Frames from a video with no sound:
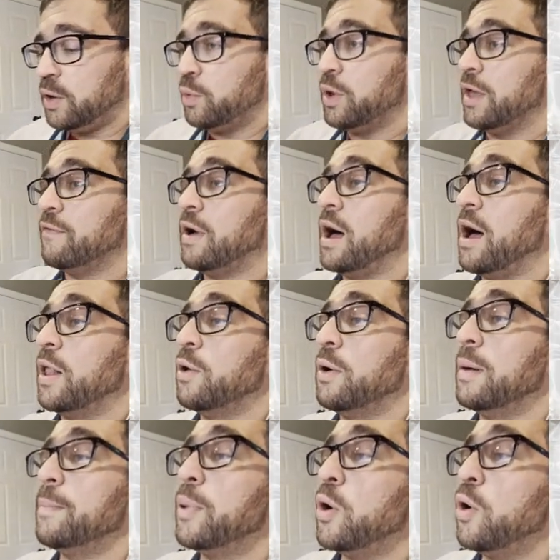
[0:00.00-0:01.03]
We have a holo
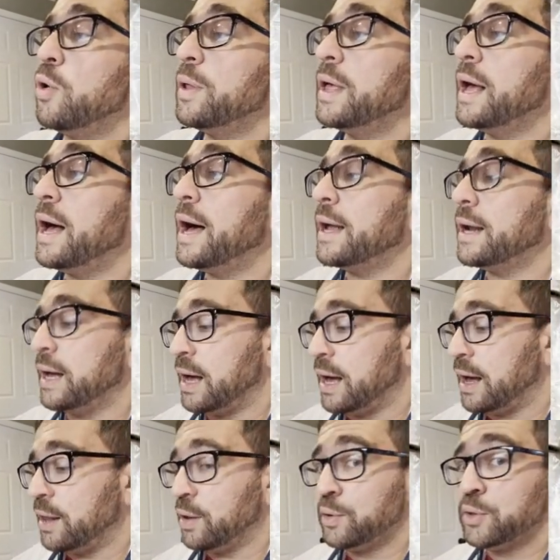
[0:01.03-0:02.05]
Empoleon, a
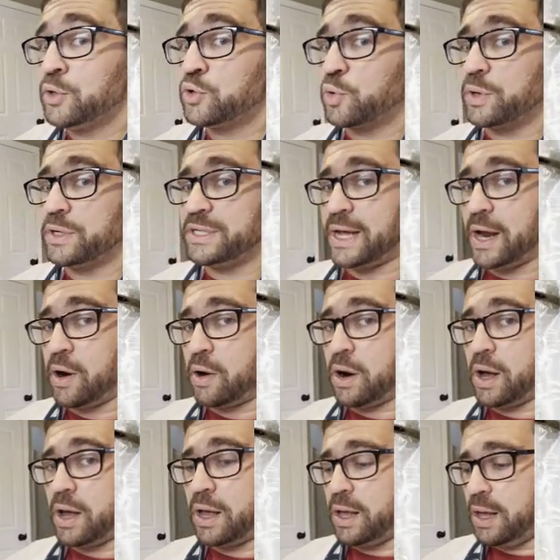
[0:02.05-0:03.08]
holo
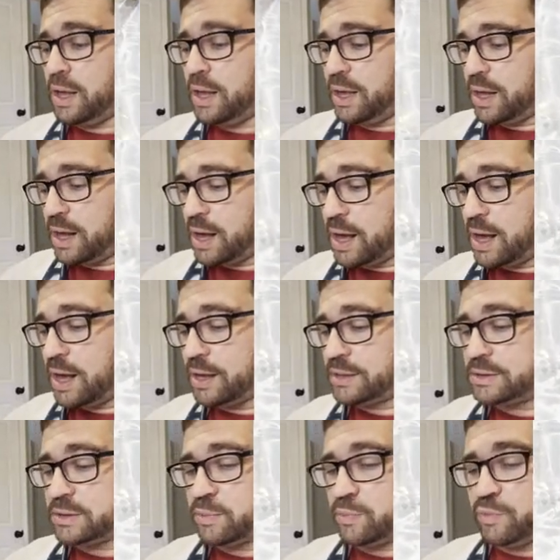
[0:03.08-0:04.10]
Torterra,
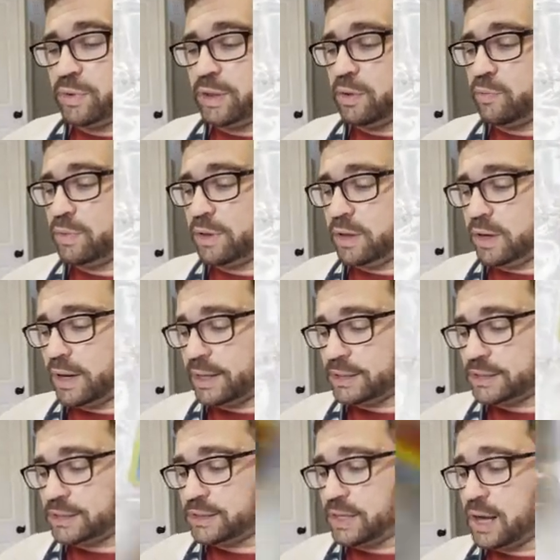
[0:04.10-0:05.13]
some really nice
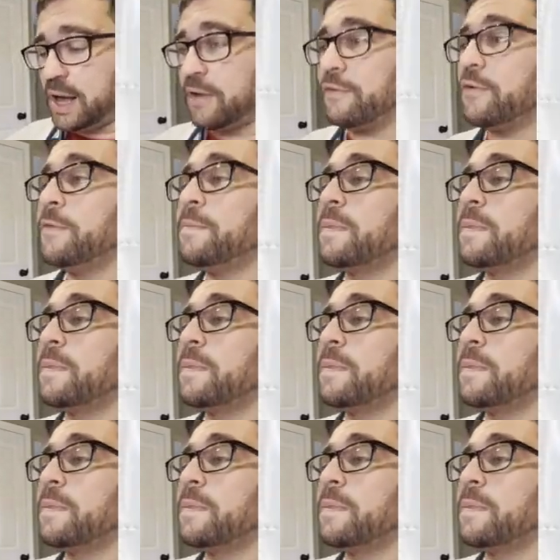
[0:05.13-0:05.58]
stuff.